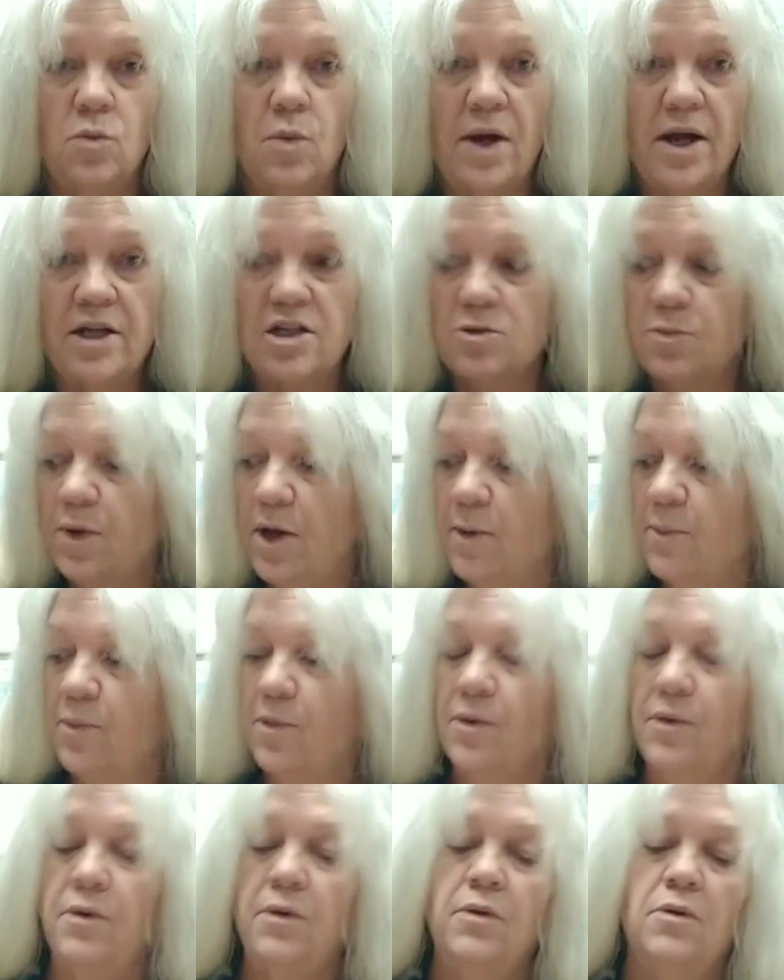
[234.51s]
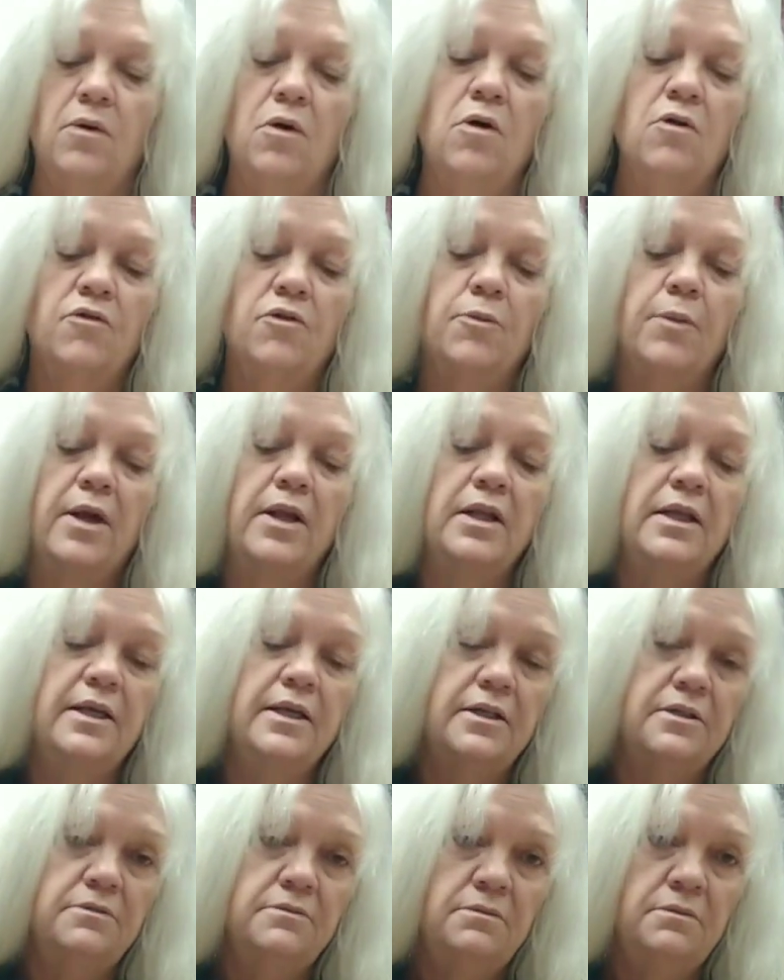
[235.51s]
of wax paper over my
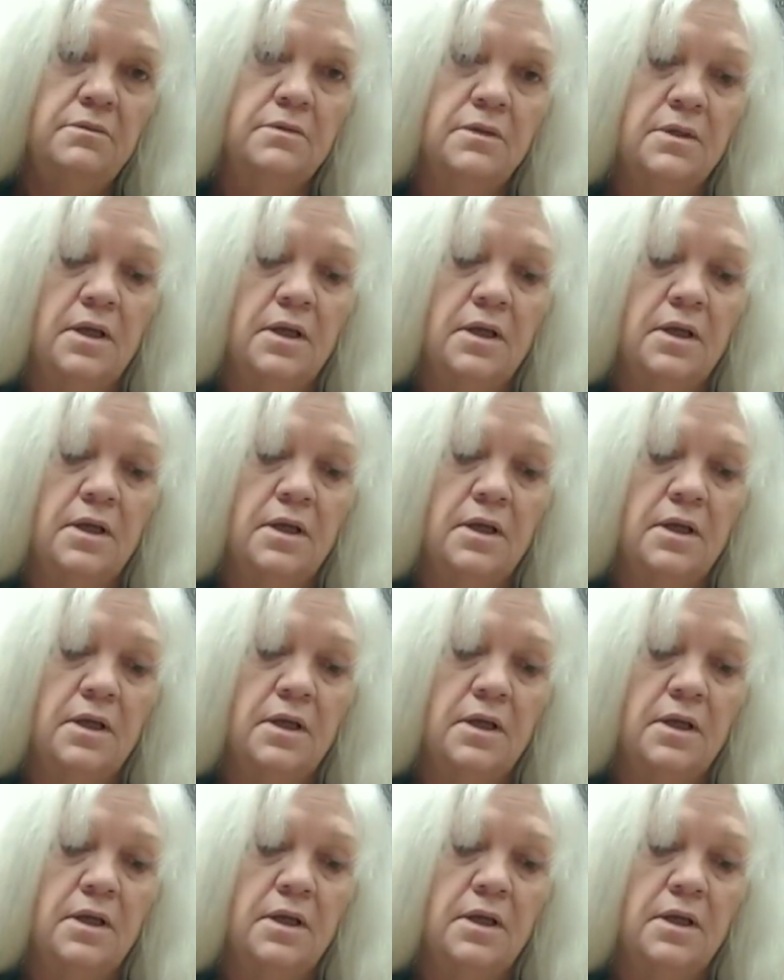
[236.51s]
lid.